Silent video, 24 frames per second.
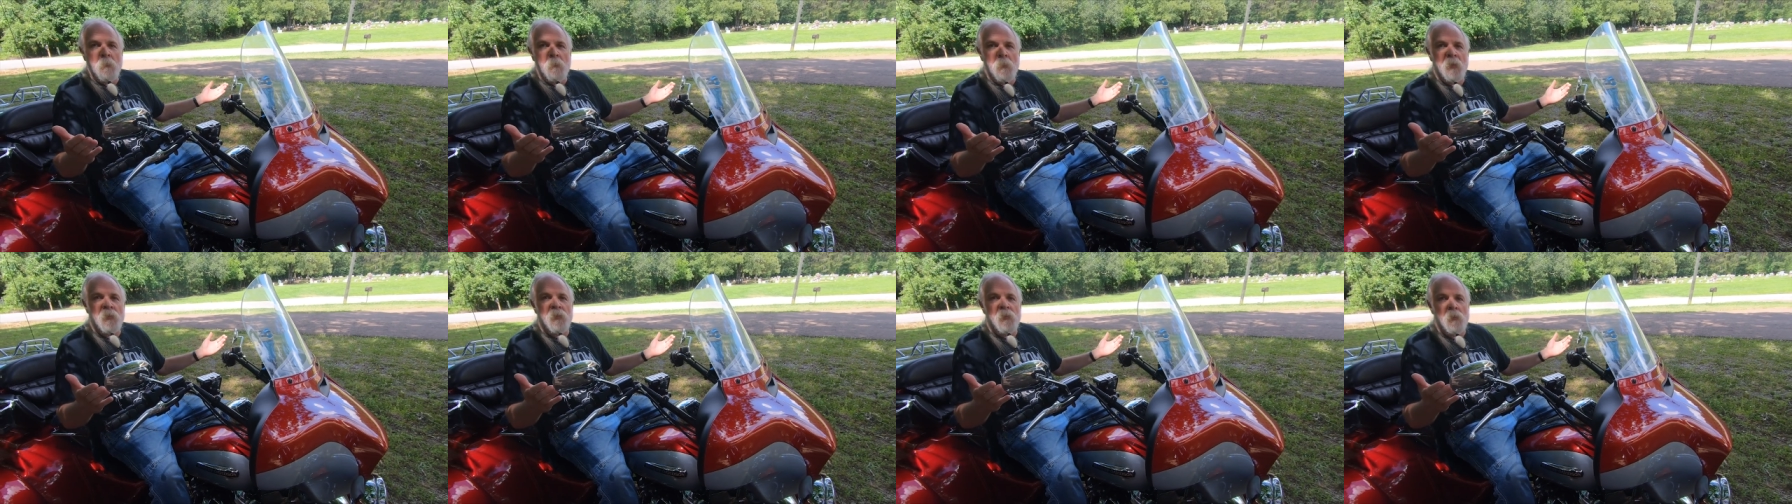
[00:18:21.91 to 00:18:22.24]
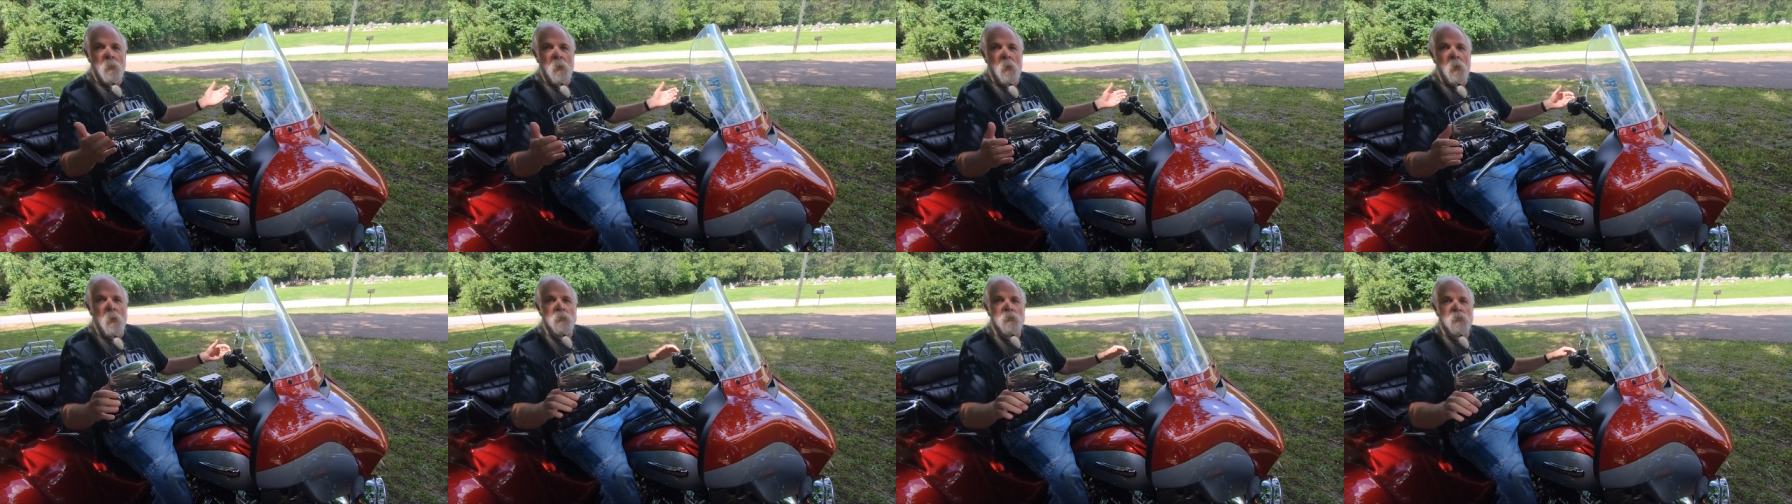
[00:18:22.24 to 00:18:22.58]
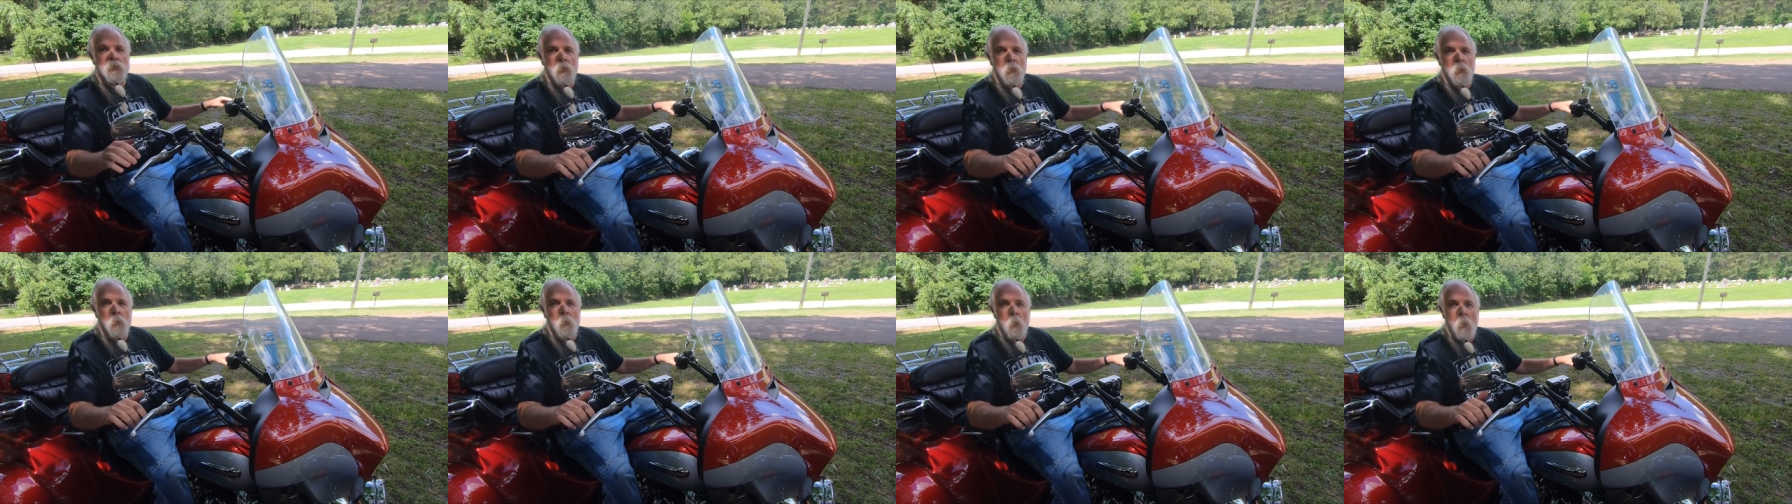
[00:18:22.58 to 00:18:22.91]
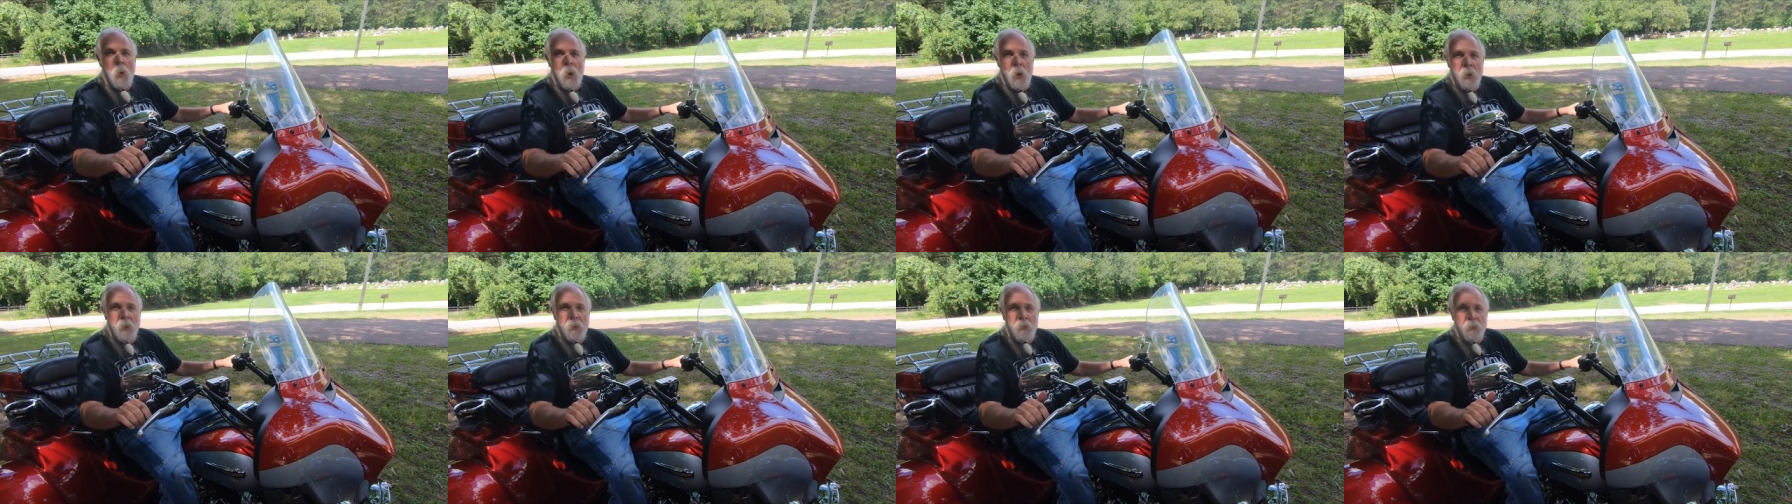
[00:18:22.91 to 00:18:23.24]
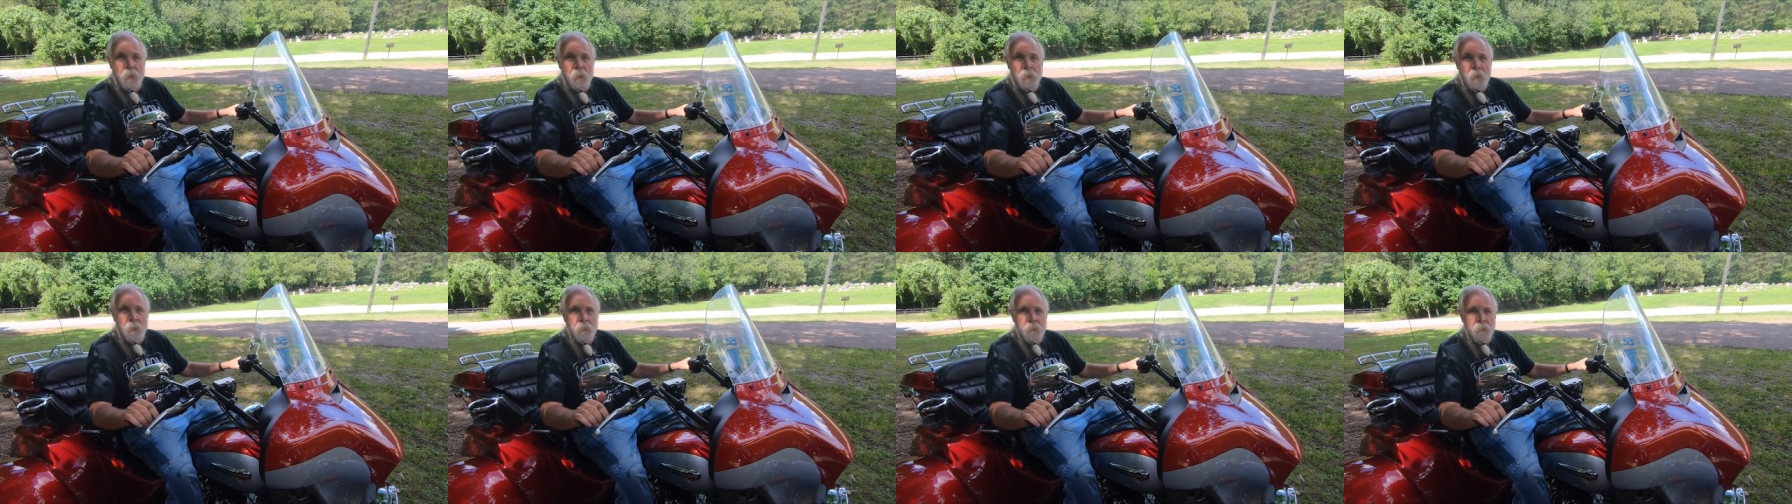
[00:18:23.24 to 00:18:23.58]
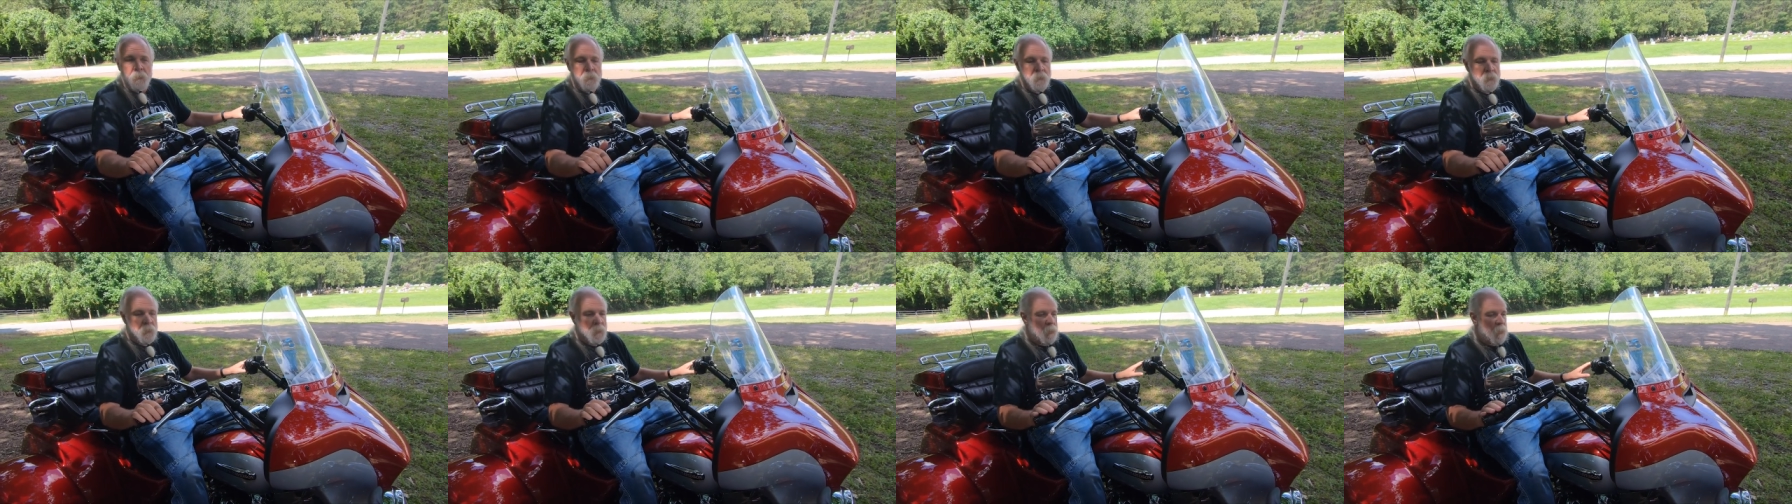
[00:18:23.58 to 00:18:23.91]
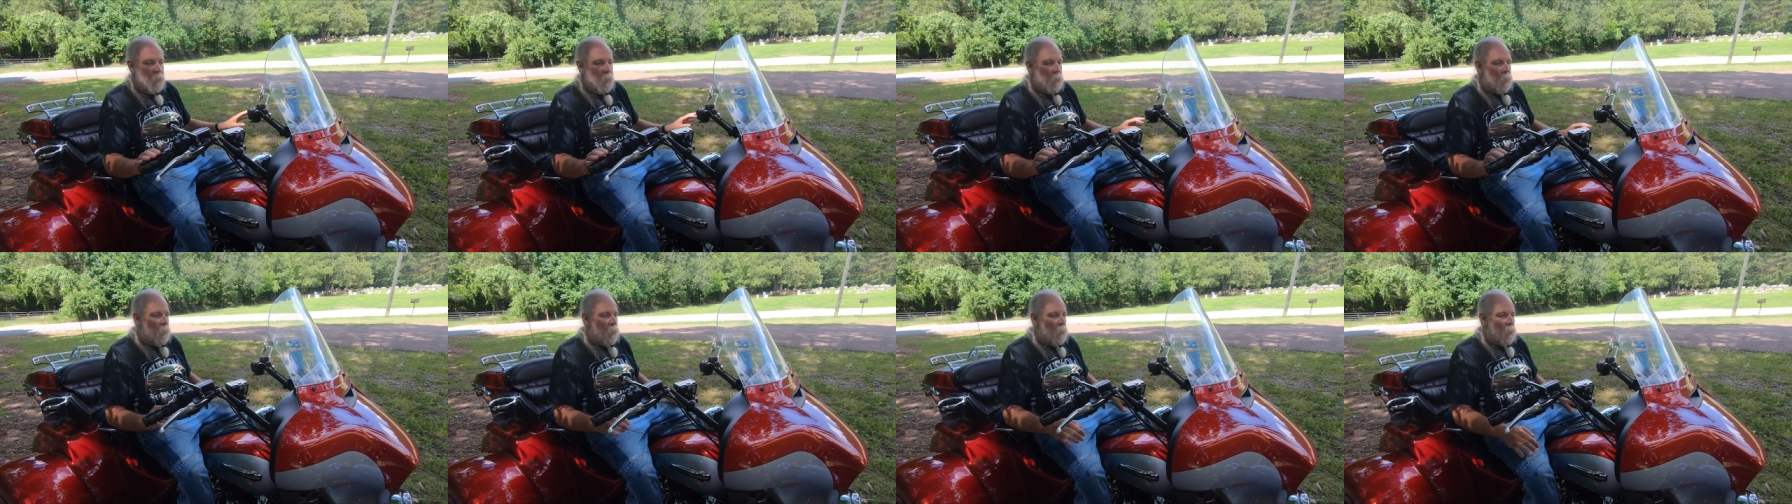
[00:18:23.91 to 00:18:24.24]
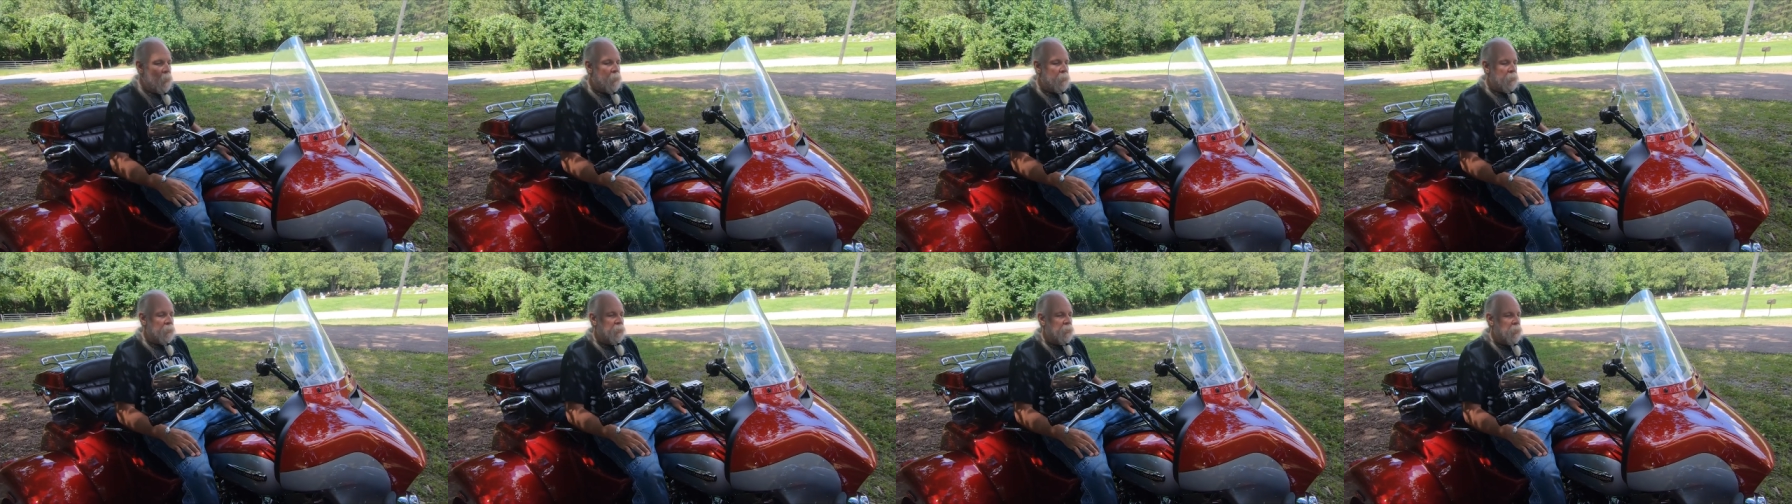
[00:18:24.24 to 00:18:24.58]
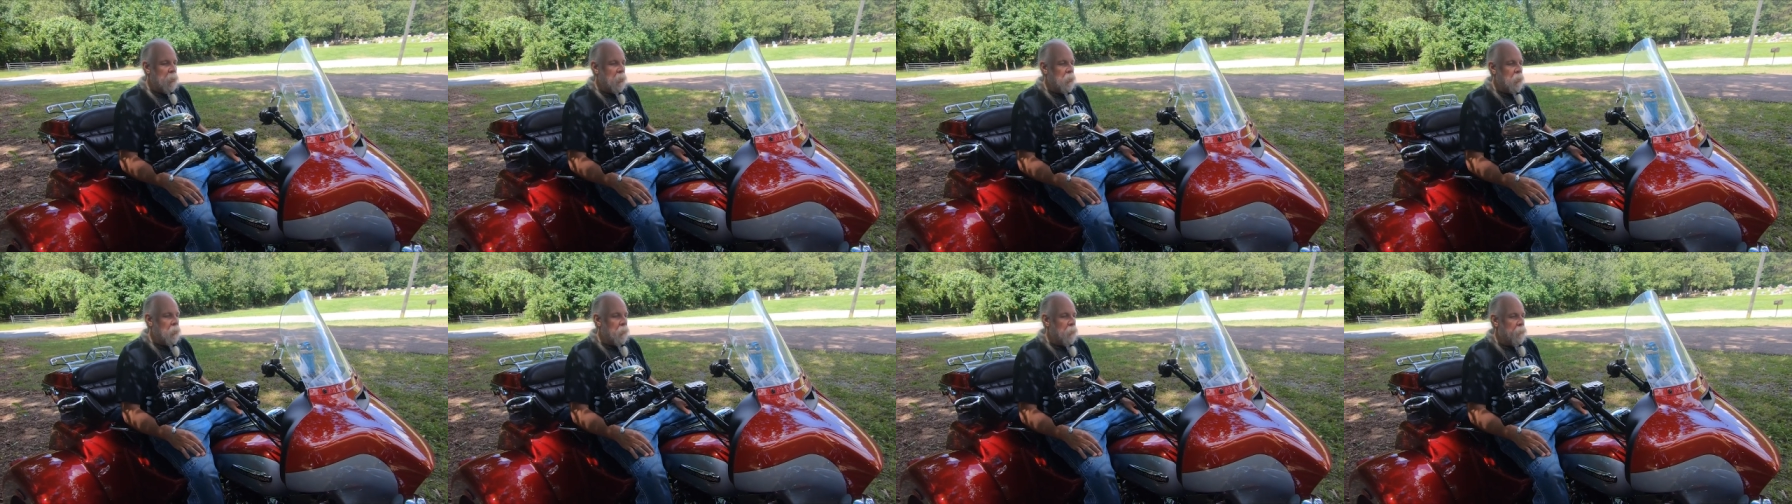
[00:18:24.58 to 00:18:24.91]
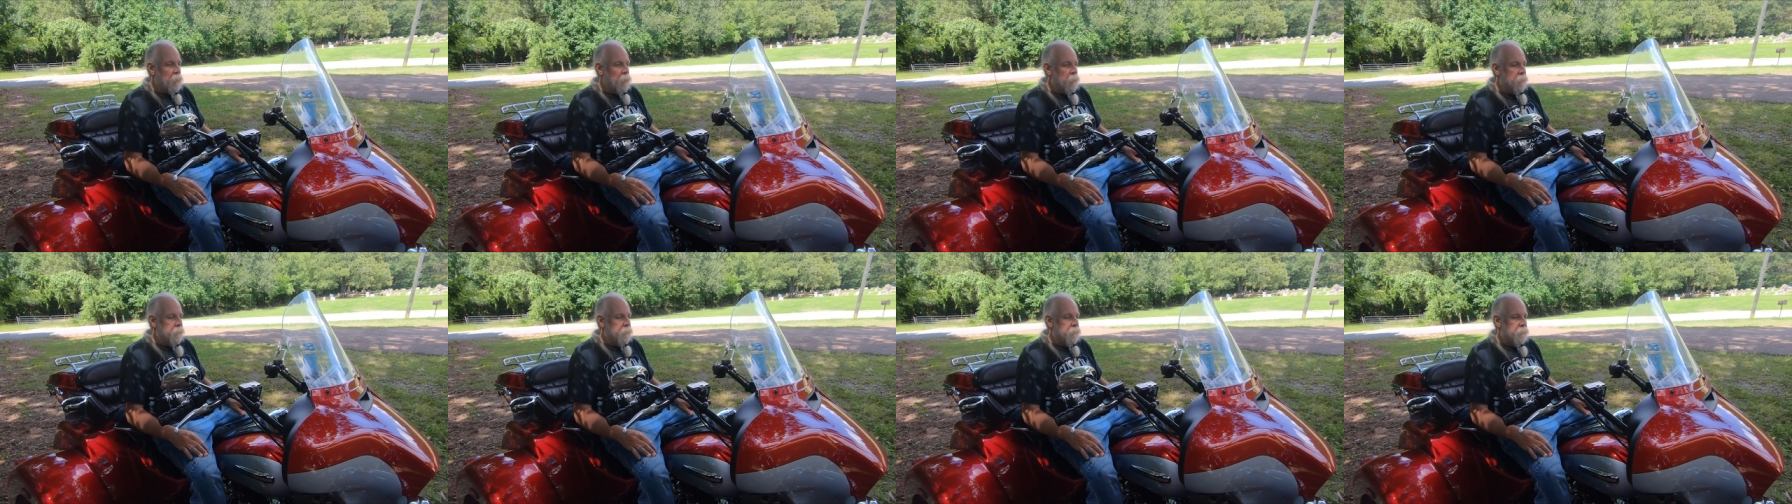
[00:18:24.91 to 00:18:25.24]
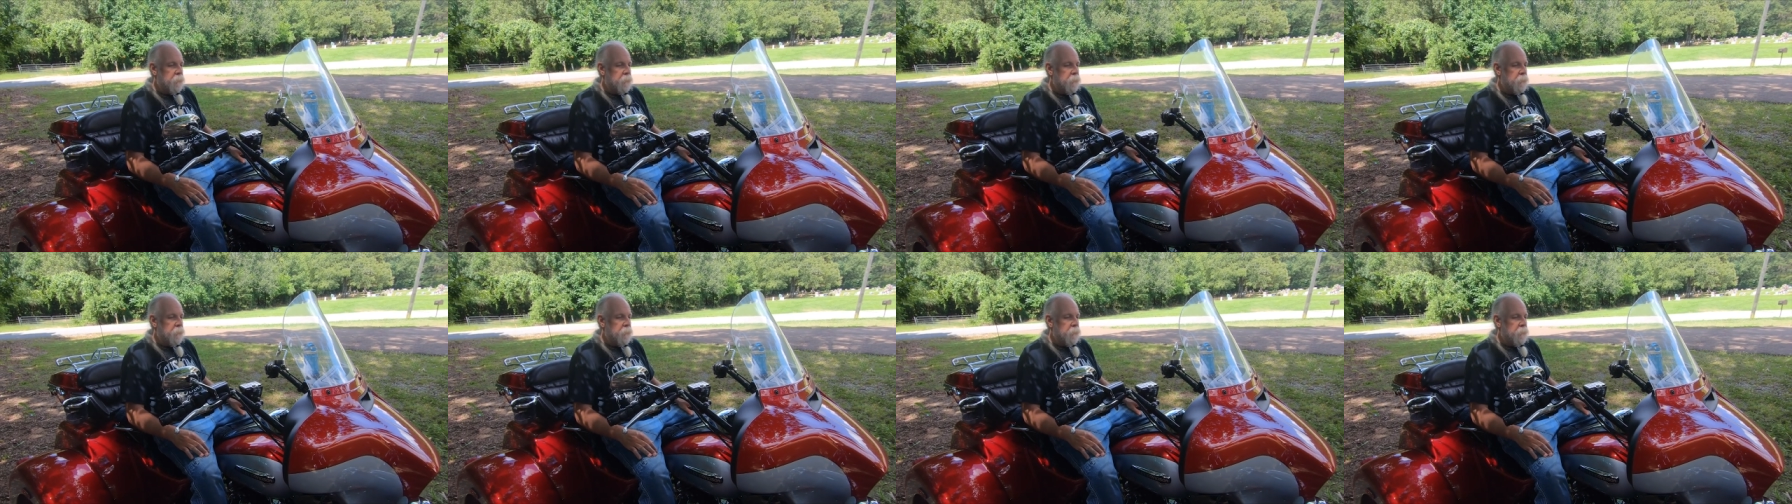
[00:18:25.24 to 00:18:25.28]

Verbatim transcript: but they're also wider. So